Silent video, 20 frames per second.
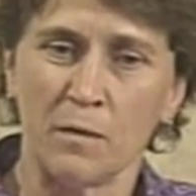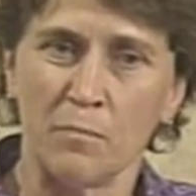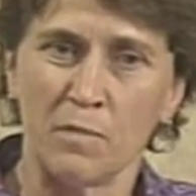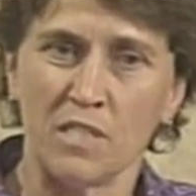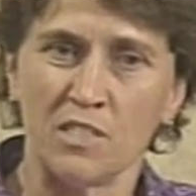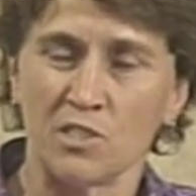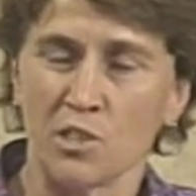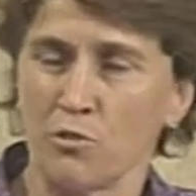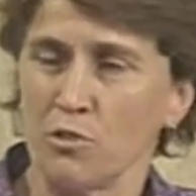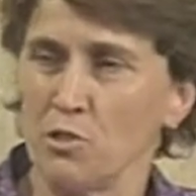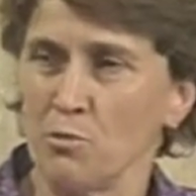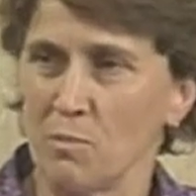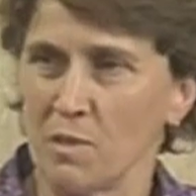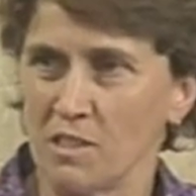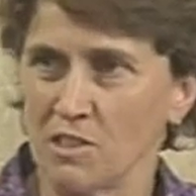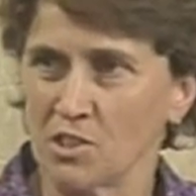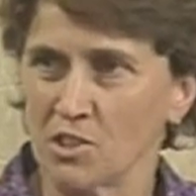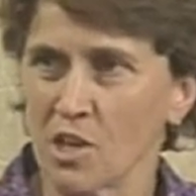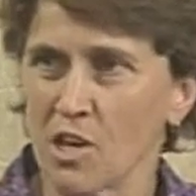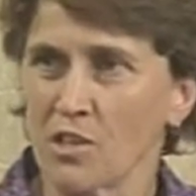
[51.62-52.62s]
is our new
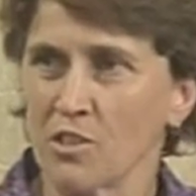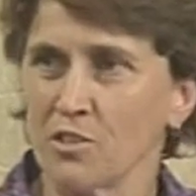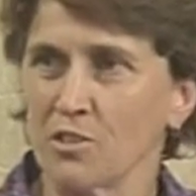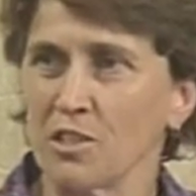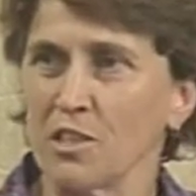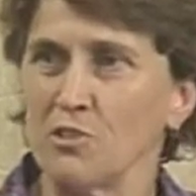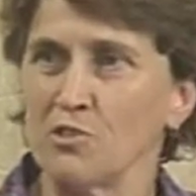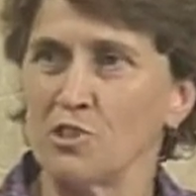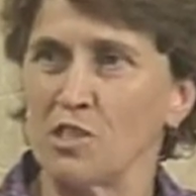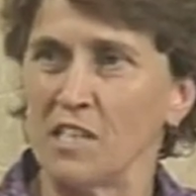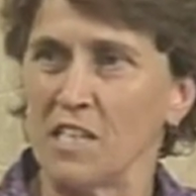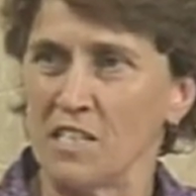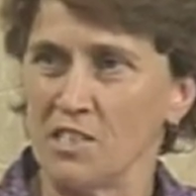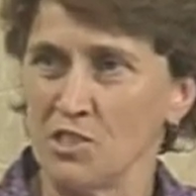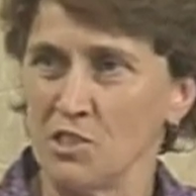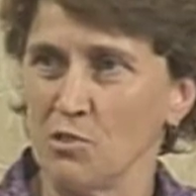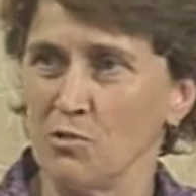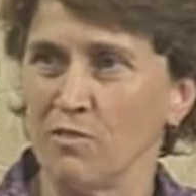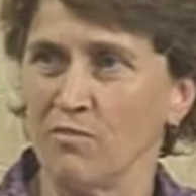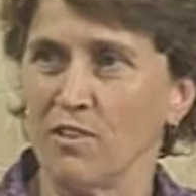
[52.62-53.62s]
men's soccer coach, and he's
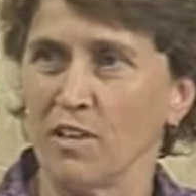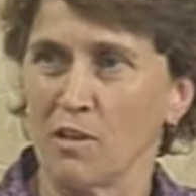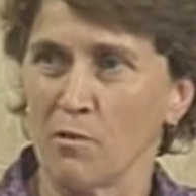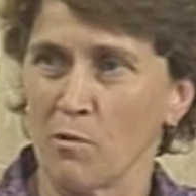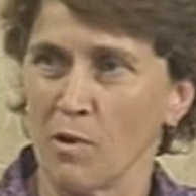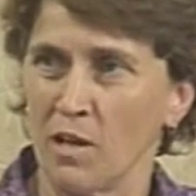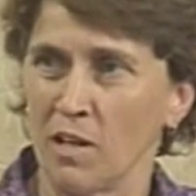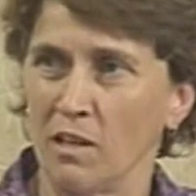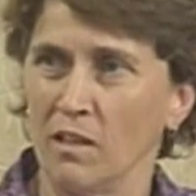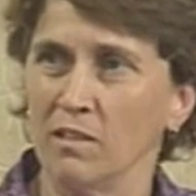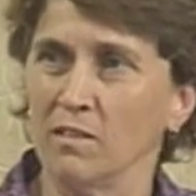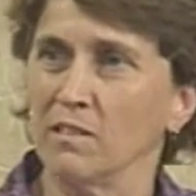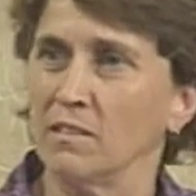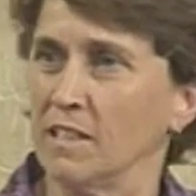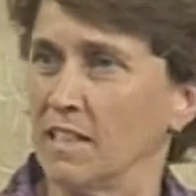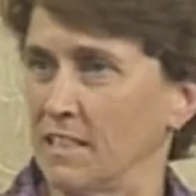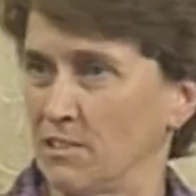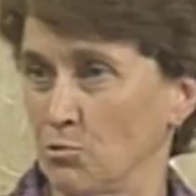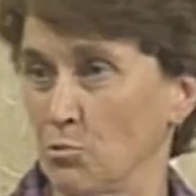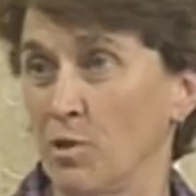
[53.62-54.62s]
doing very well
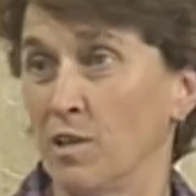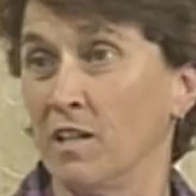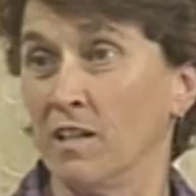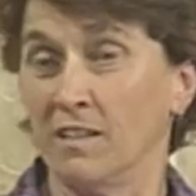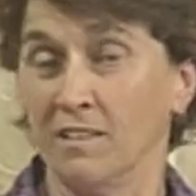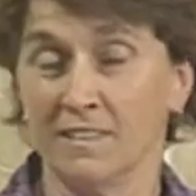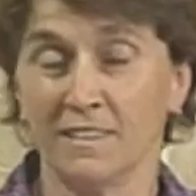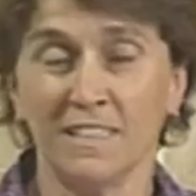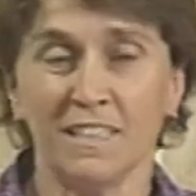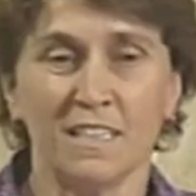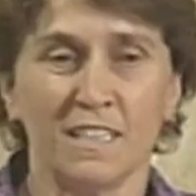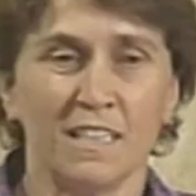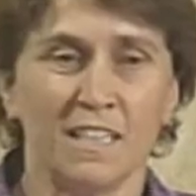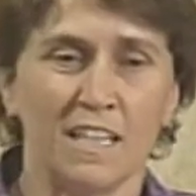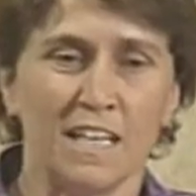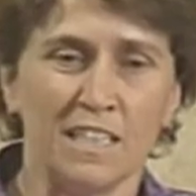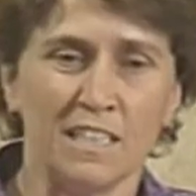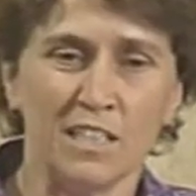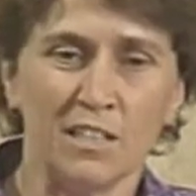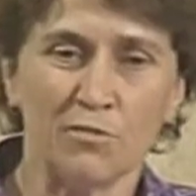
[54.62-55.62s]
as well.
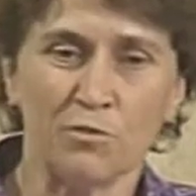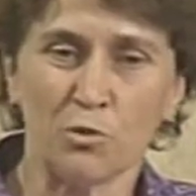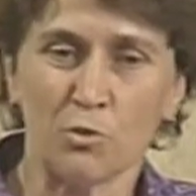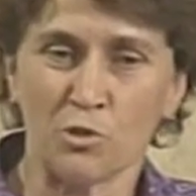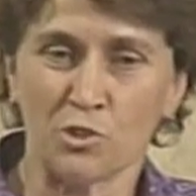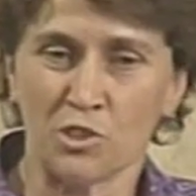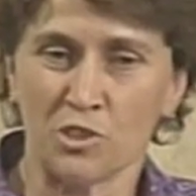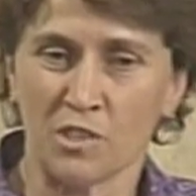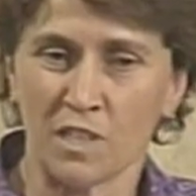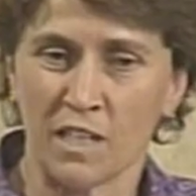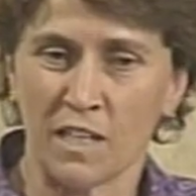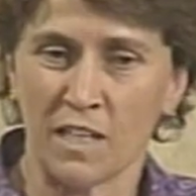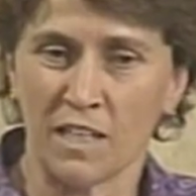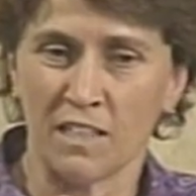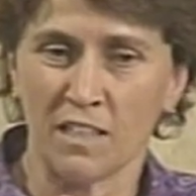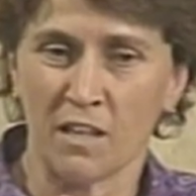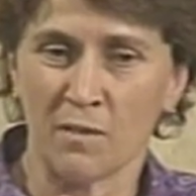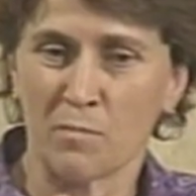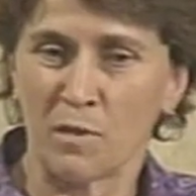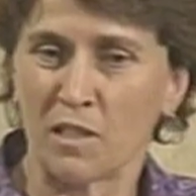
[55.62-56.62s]
And then, of course,
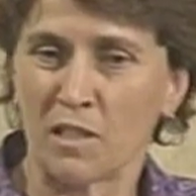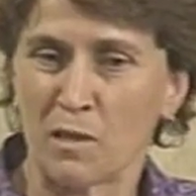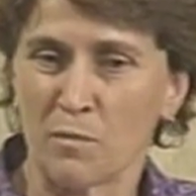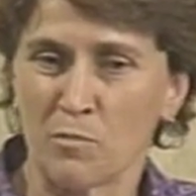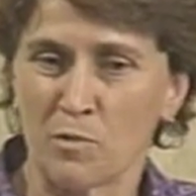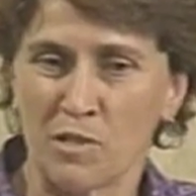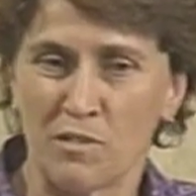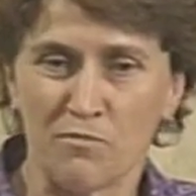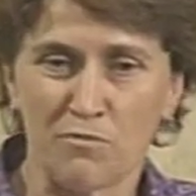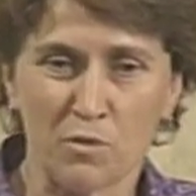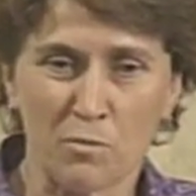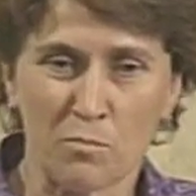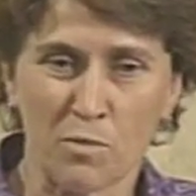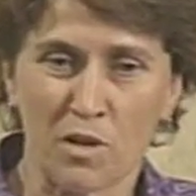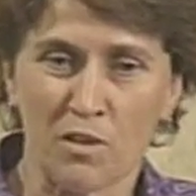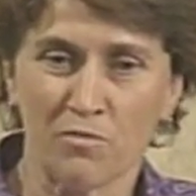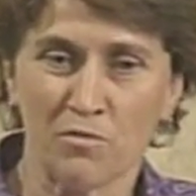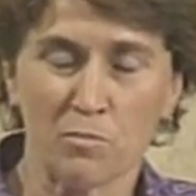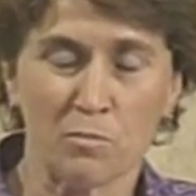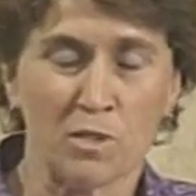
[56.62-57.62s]
Don Montgomery in
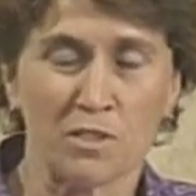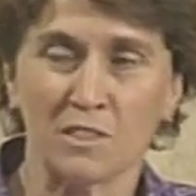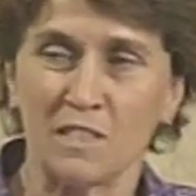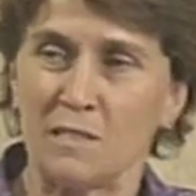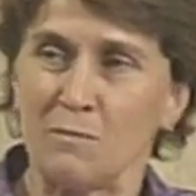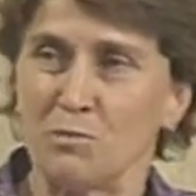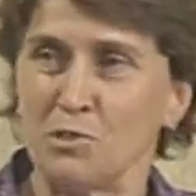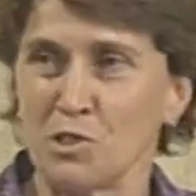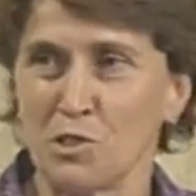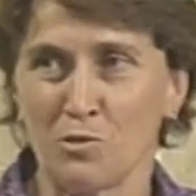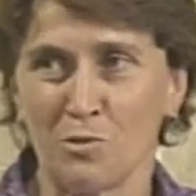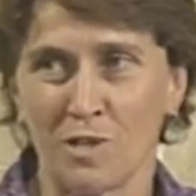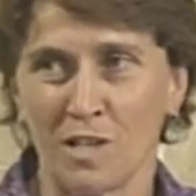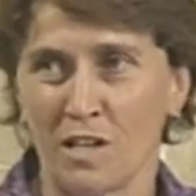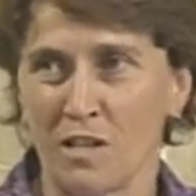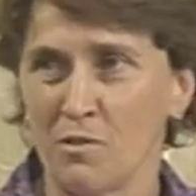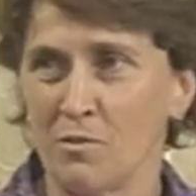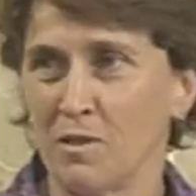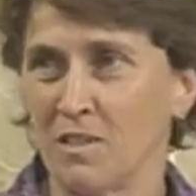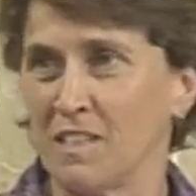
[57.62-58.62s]
football team's
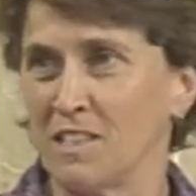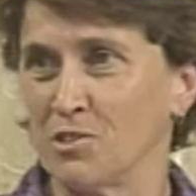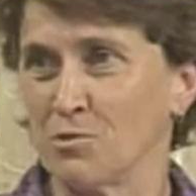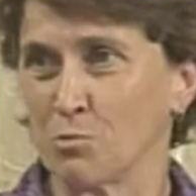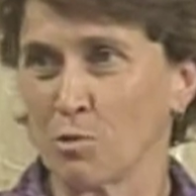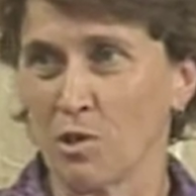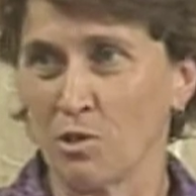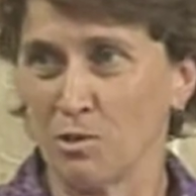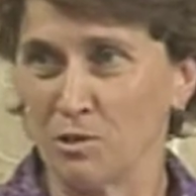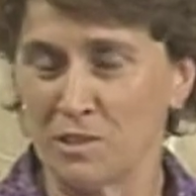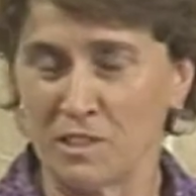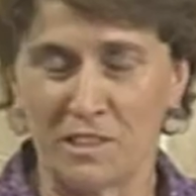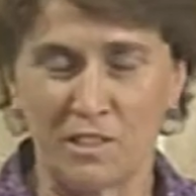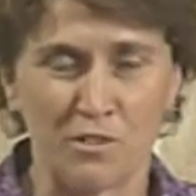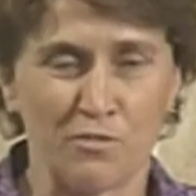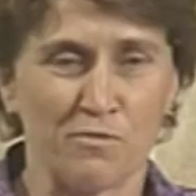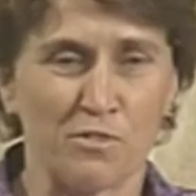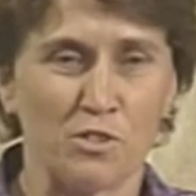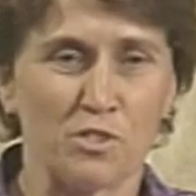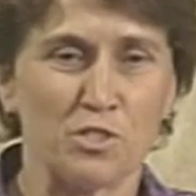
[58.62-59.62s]
2-0 and has rolled in their
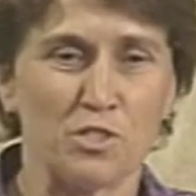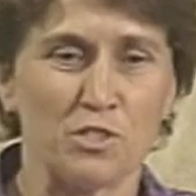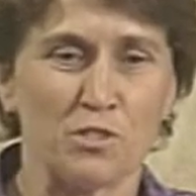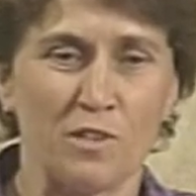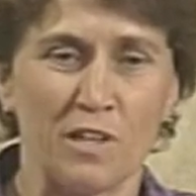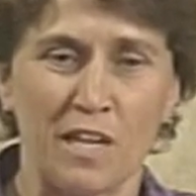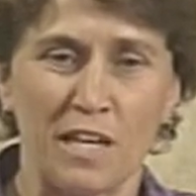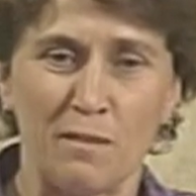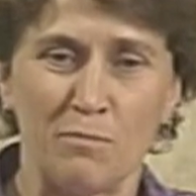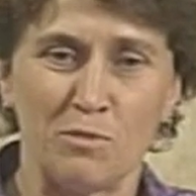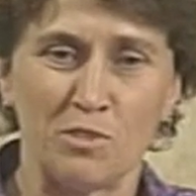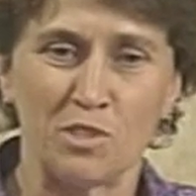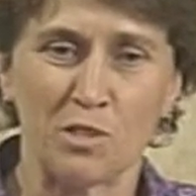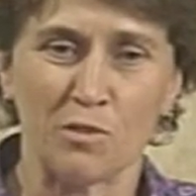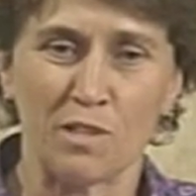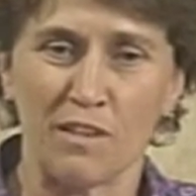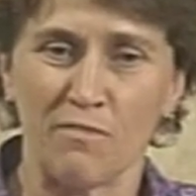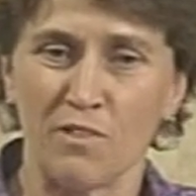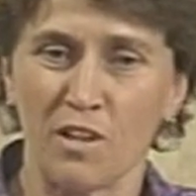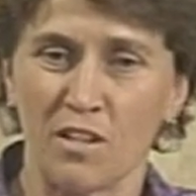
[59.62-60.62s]
first 2 games, so
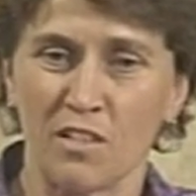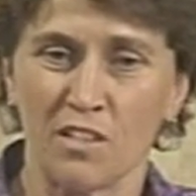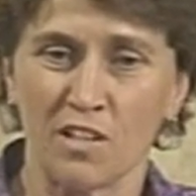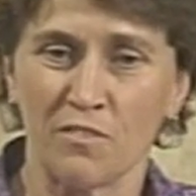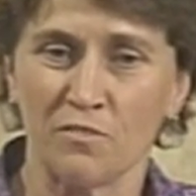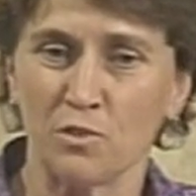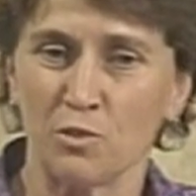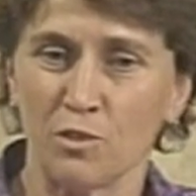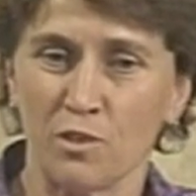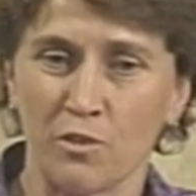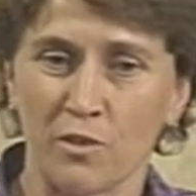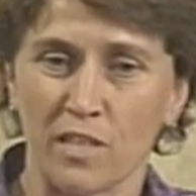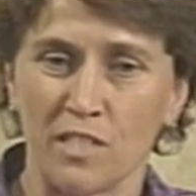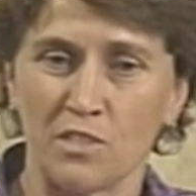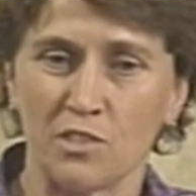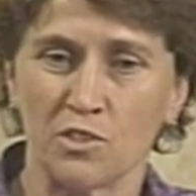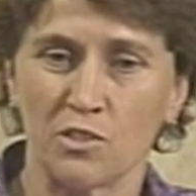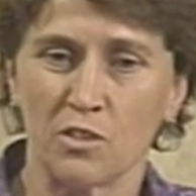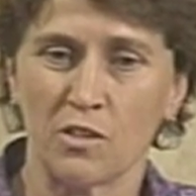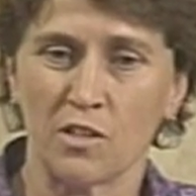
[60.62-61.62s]
they've gotten off to a great
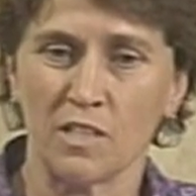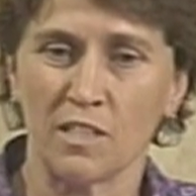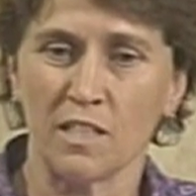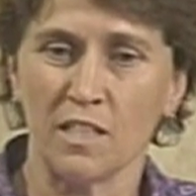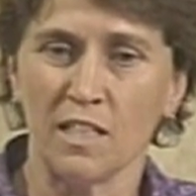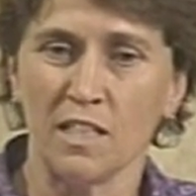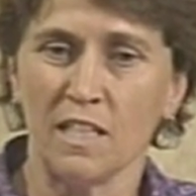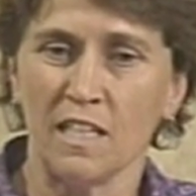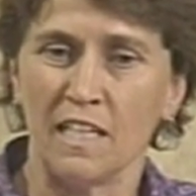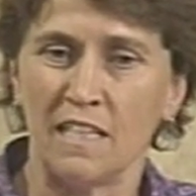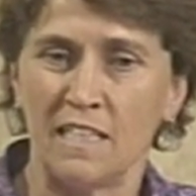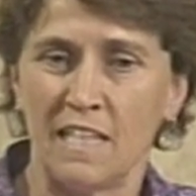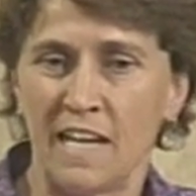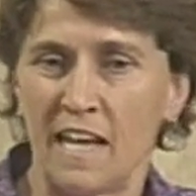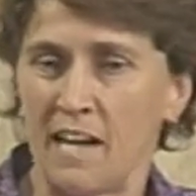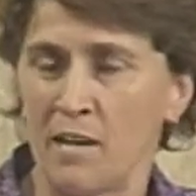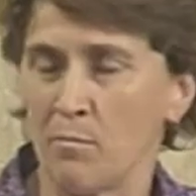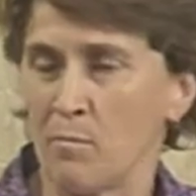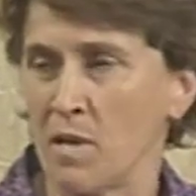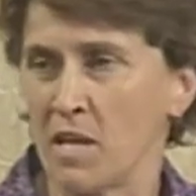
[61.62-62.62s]
start. And then
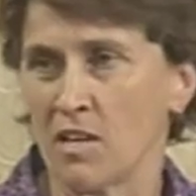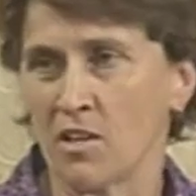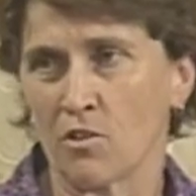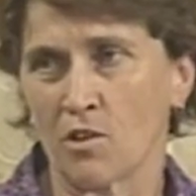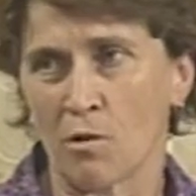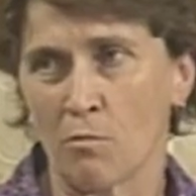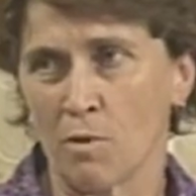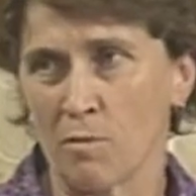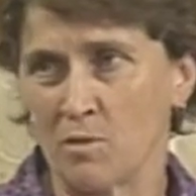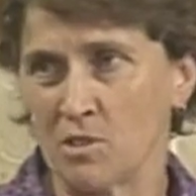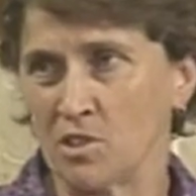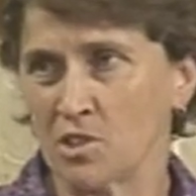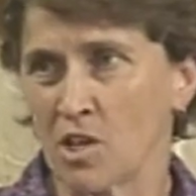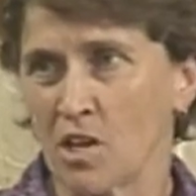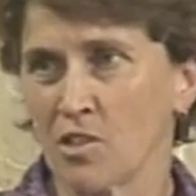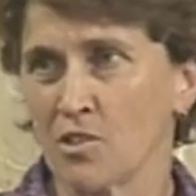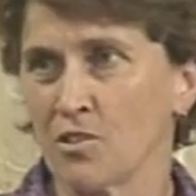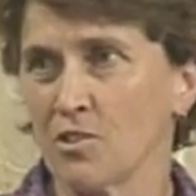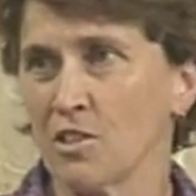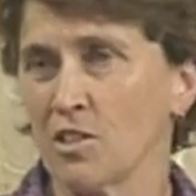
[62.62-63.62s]
Anna Baker, our women's
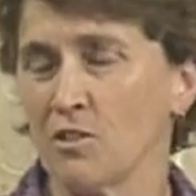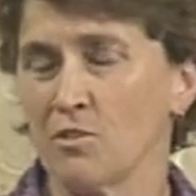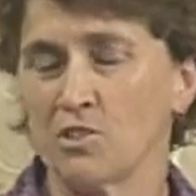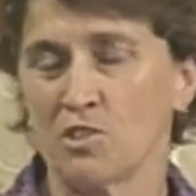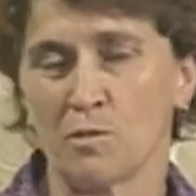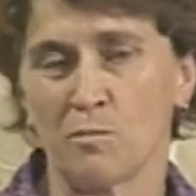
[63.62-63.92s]
soccer coach, I